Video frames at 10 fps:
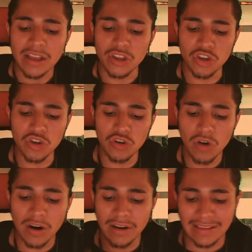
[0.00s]

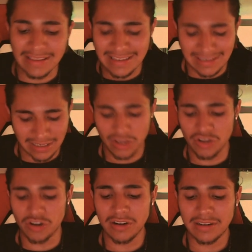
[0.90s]
Your
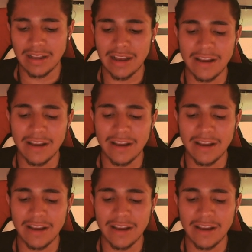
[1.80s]
idea